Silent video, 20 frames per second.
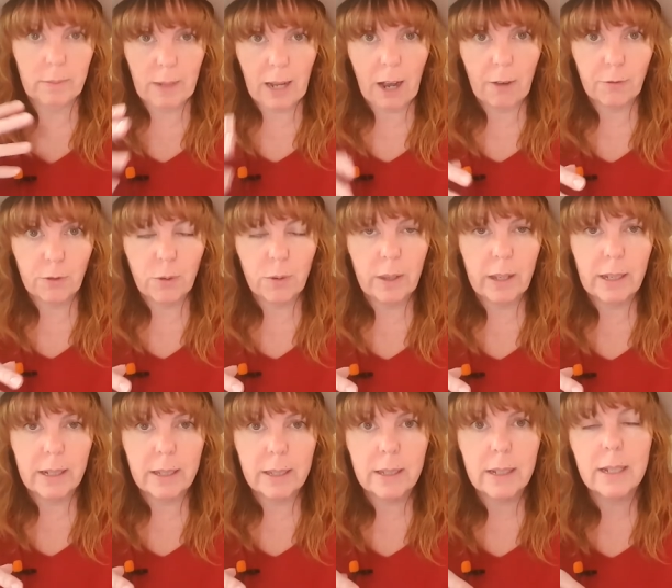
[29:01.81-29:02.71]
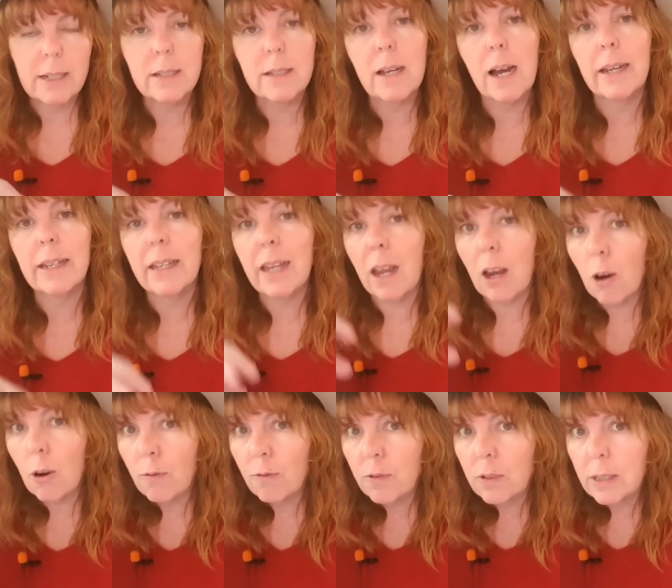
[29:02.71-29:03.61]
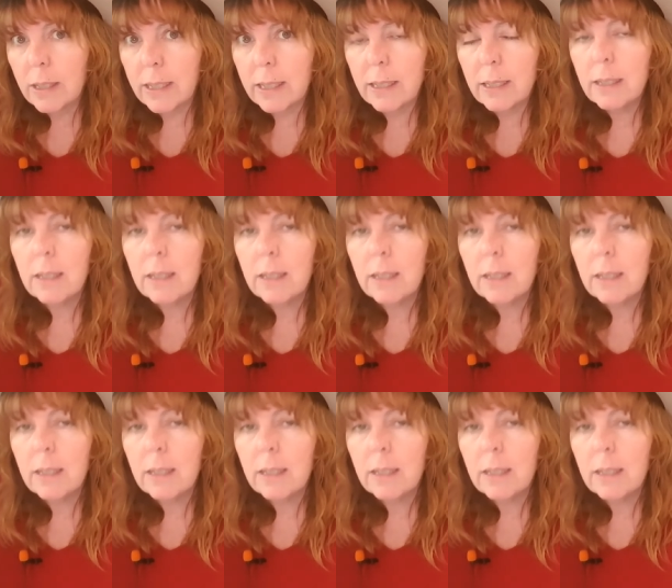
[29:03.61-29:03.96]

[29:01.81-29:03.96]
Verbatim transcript: after this is I carefully